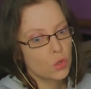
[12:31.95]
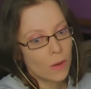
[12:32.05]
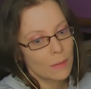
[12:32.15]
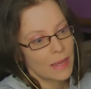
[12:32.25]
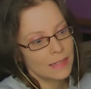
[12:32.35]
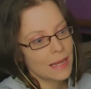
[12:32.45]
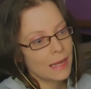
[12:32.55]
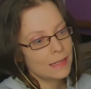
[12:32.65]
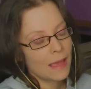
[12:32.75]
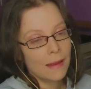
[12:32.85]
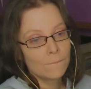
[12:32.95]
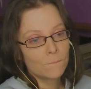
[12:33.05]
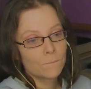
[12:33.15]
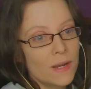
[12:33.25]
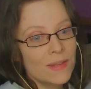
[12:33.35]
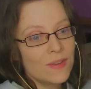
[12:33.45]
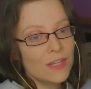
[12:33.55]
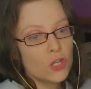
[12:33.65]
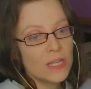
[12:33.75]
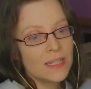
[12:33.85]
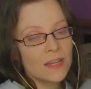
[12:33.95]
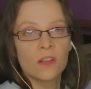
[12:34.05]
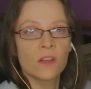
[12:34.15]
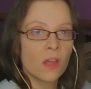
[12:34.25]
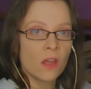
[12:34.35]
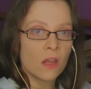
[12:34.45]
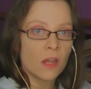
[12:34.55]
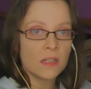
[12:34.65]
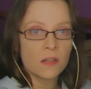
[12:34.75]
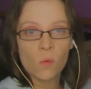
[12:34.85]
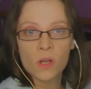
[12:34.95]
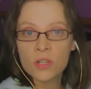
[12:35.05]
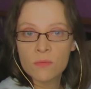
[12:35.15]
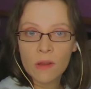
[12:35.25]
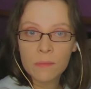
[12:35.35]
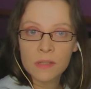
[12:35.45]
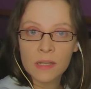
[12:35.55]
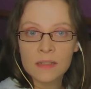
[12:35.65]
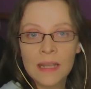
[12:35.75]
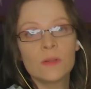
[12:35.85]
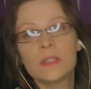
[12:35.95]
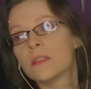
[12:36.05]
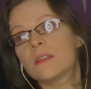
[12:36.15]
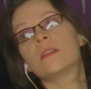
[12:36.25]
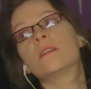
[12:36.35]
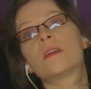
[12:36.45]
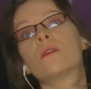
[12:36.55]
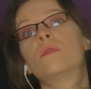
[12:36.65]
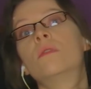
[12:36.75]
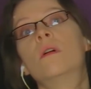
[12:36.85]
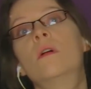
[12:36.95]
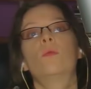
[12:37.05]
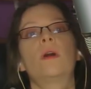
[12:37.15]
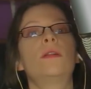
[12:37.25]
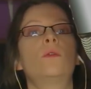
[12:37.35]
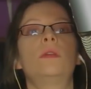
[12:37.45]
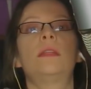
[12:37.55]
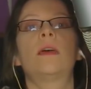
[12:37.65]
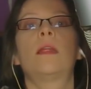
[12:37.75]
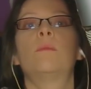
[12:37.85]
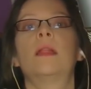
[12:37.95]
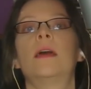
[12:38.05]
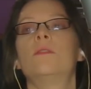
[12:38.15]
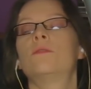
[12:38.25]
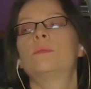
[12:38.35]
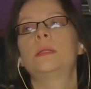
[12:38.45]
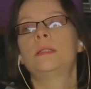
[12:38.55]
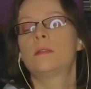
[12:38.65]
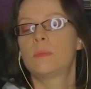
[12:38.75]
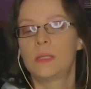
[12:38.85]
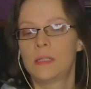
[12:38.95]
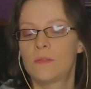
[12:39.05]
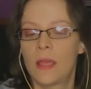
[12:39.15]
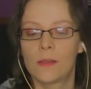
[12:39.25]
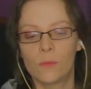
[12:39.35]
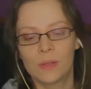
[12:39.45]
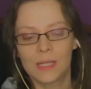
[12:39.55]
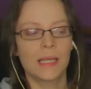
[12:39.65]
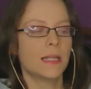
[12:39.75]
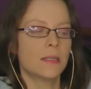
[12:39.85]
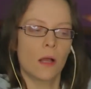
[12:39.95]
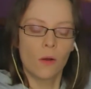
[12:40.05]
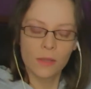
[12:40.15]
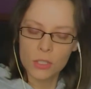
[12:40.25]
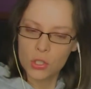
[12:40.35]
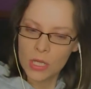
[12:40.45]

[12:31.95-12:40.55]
You gotta maintain that. What if he jizzed in her hair and didn't wash it properly and now it's at the dinner table? I don't I don't need that in my life. Please, please, thank you, please. Holy